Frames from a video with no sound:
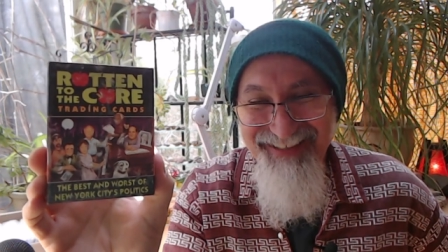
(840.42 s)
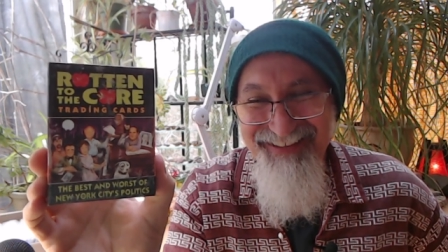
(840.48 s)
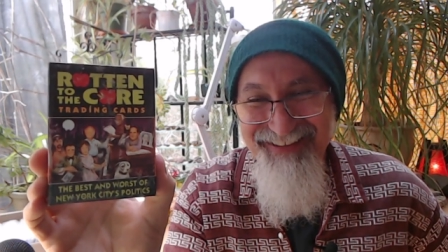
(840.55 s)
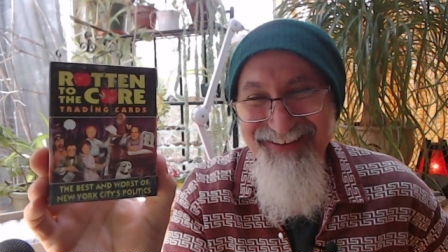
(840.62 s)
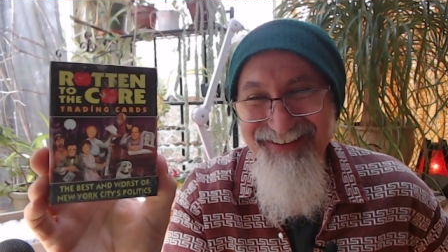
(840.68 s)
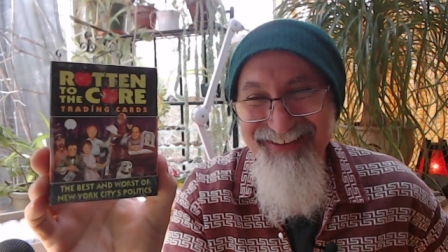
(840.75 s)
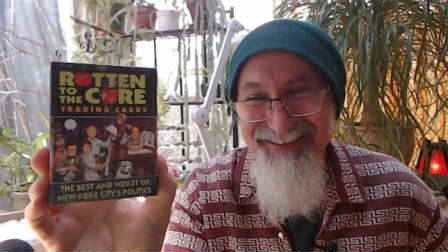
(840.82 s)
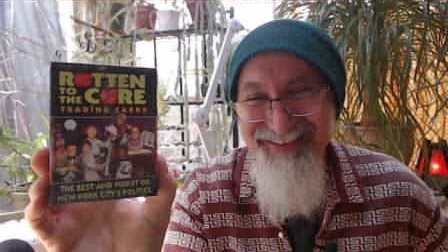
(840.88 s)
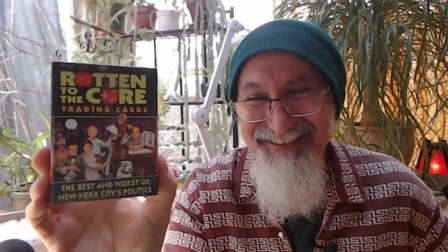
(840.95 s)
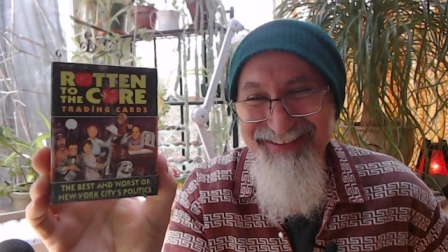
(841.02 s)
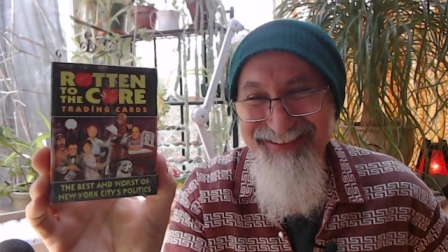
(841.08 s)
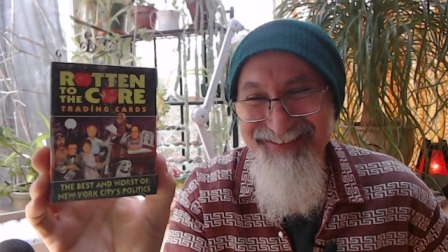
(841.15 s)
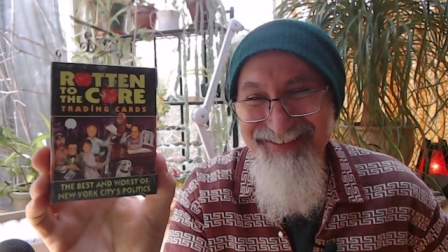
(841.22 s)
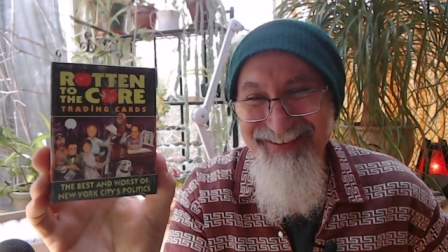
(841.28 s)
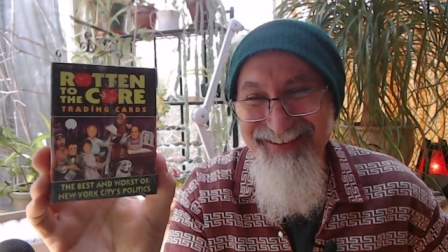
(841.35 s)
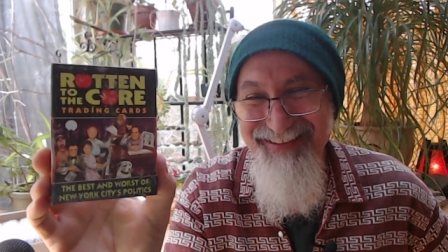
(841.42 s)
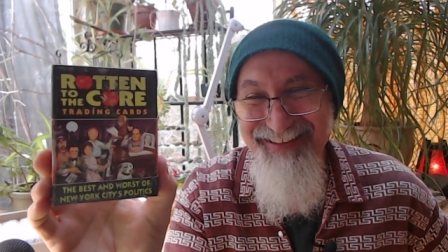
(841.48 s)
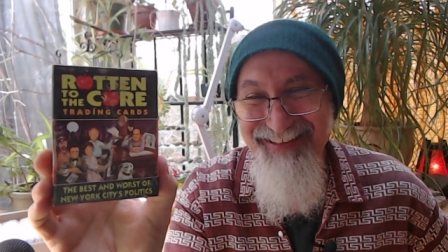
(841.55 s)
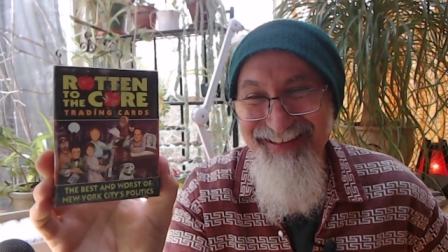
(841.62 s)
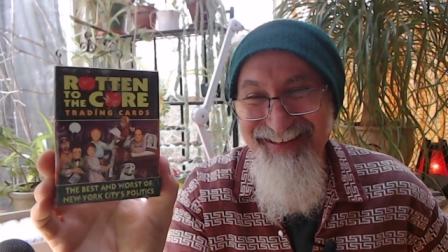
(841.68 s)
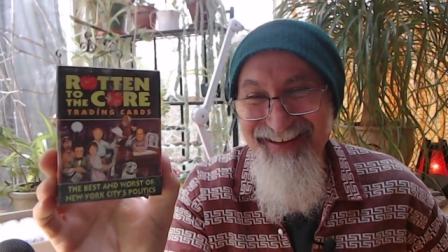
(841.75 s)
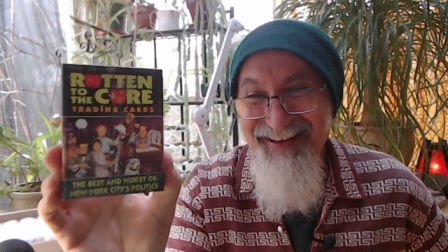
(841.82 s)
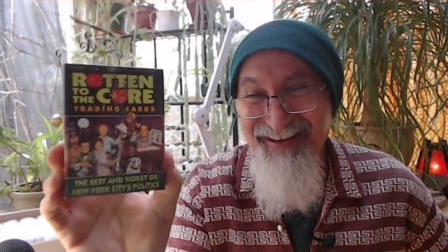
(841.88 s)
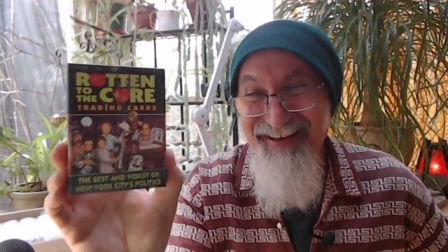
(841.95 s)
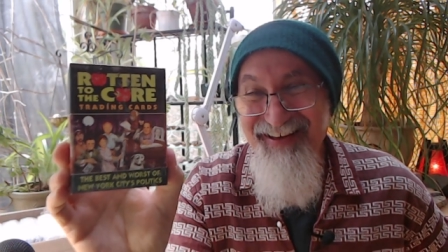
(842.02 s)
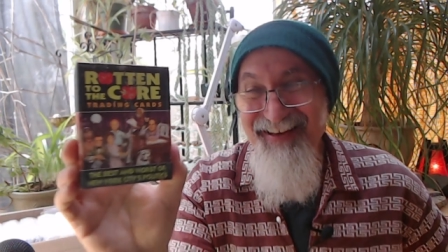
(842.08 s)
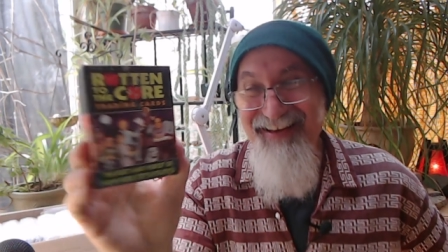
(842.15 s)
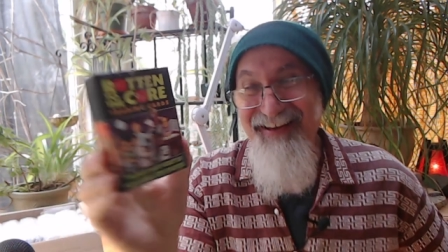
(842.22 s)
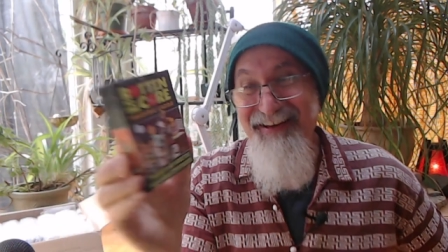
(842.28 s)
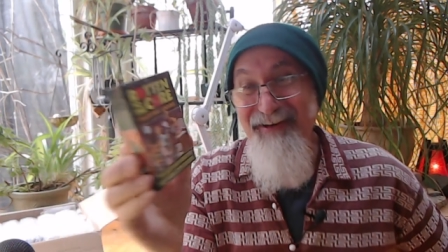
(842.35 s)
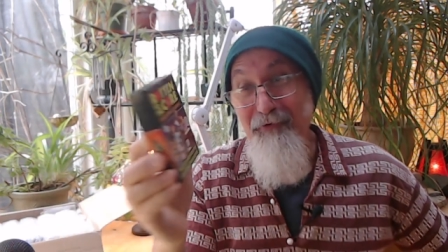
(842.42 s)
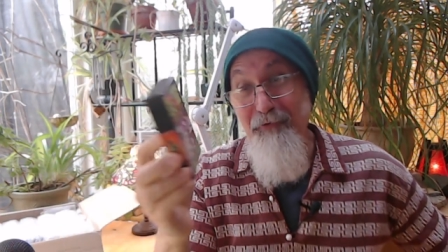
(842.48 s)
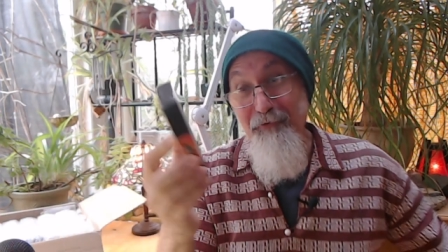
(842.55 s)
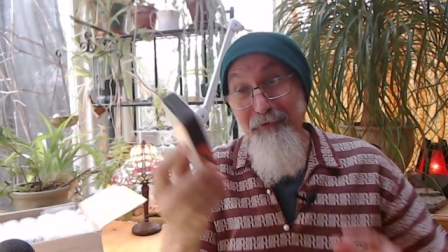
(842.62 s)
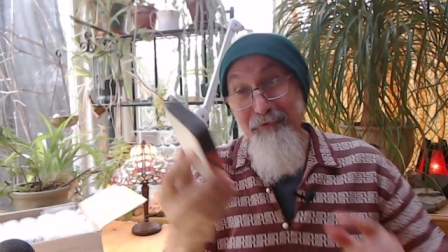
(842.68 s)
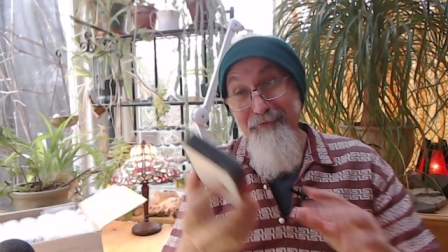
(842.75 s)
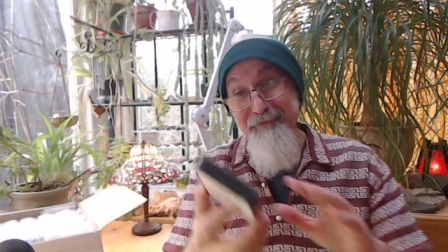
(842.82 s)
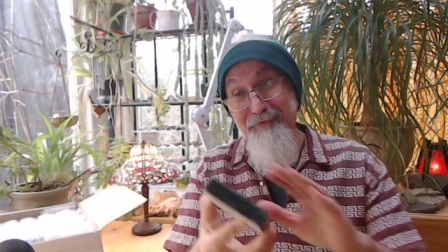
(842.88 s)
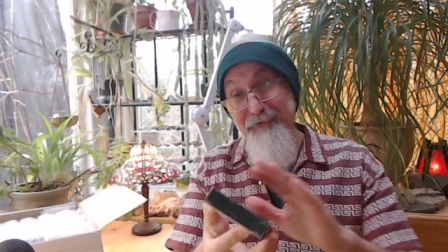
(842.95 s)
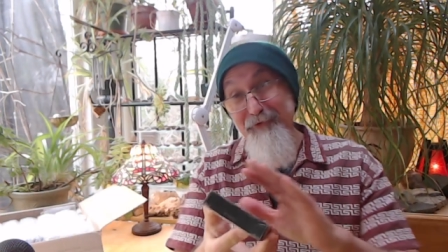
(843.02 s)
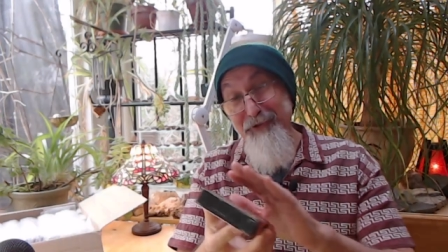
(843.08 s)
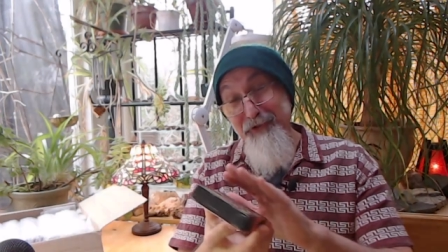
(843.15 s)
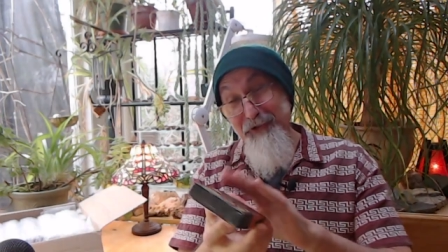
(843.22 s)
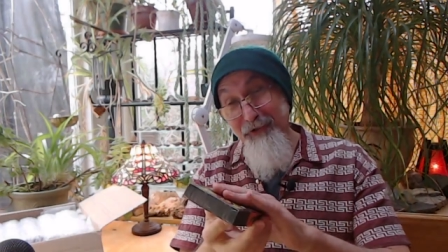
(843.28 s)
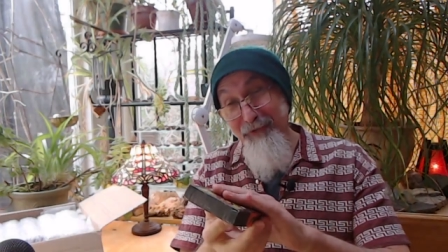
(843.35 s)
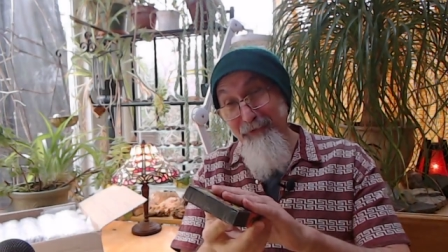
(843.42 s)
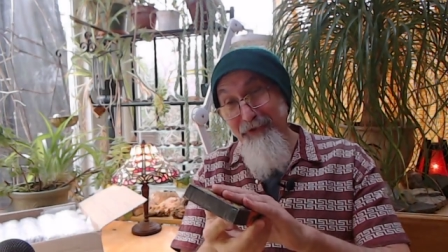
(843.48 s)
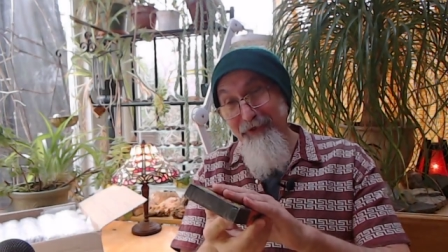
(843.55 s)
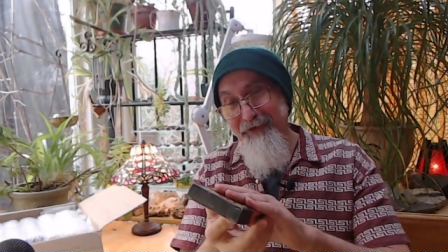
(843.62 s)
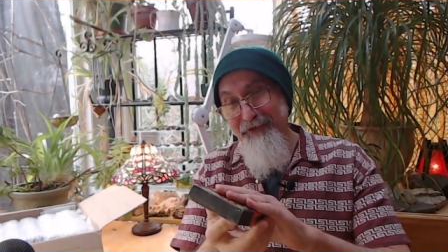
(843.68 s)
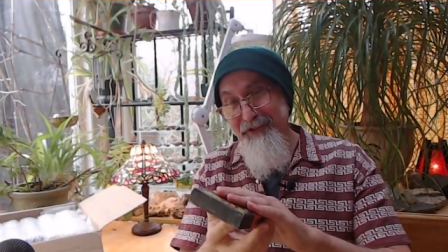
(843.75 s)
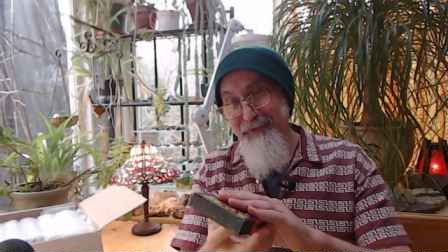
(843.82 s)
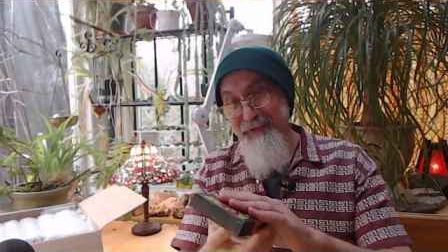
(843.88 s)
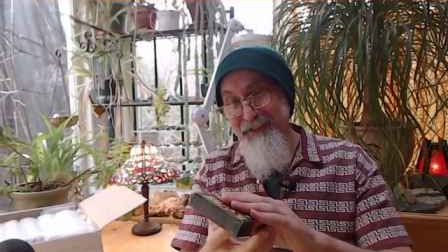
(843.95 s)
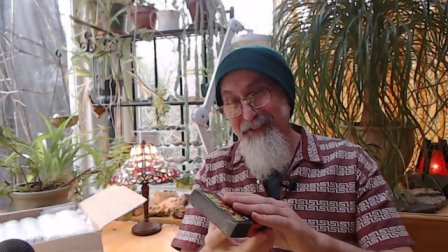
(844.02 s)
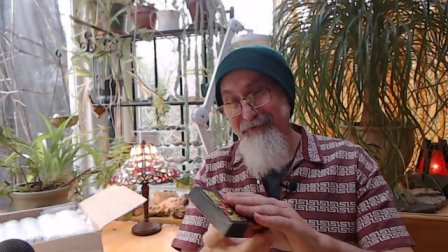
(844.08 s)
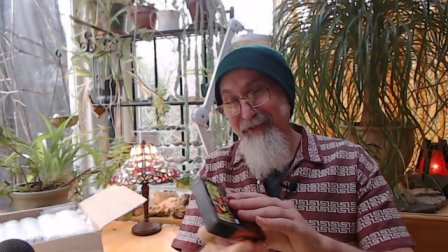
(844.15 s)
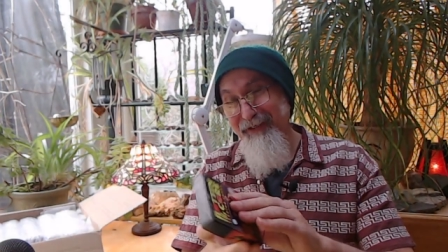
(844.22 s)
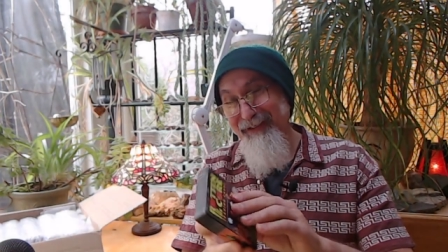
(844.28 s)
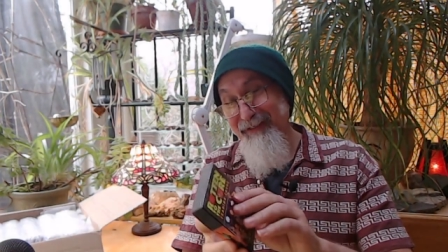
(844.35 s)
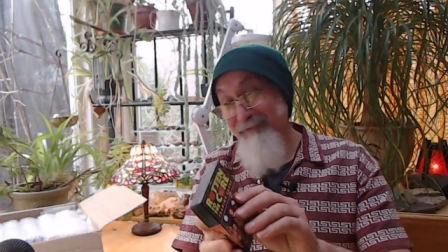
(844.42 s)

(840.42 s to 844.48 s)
cards, right? For the Trump card specifically,